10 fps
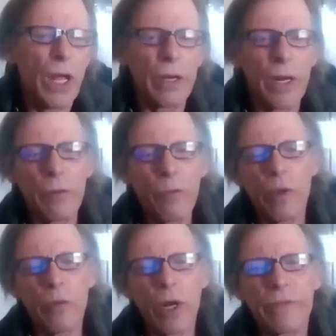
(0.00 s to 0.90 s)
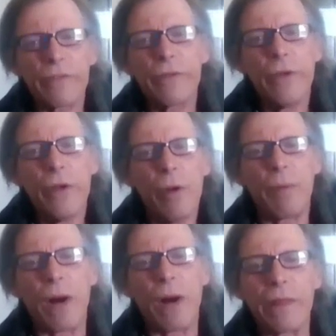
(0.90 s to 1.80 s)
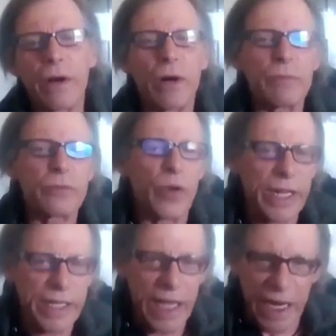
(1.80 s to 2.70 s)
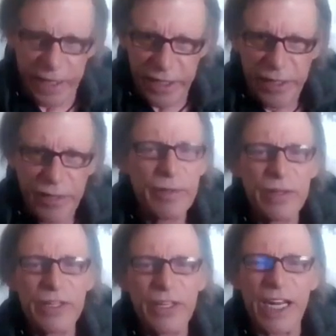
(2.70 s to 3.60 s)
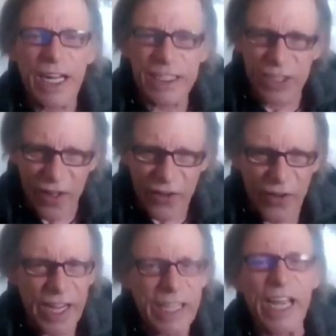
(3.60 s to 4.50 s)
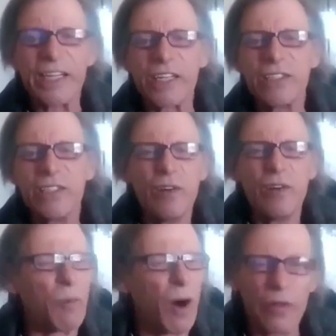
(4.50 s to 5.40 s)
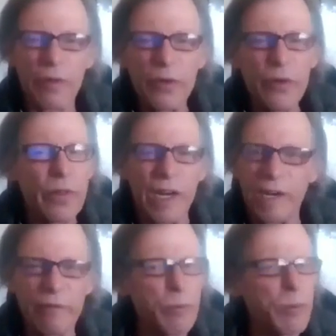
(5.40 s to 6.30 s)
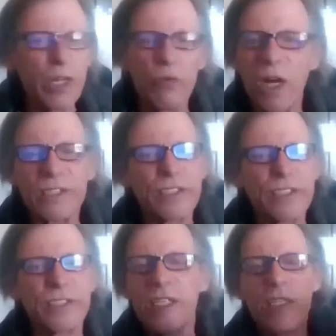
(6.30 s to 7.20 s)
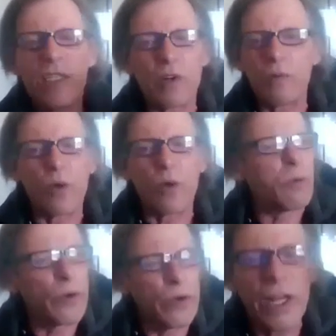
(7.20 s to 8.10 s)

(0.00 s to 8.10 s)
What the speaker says: And then we went by the Grand Canyon, and I saw the Grand Canyon from all the view that everybody wants to see from over to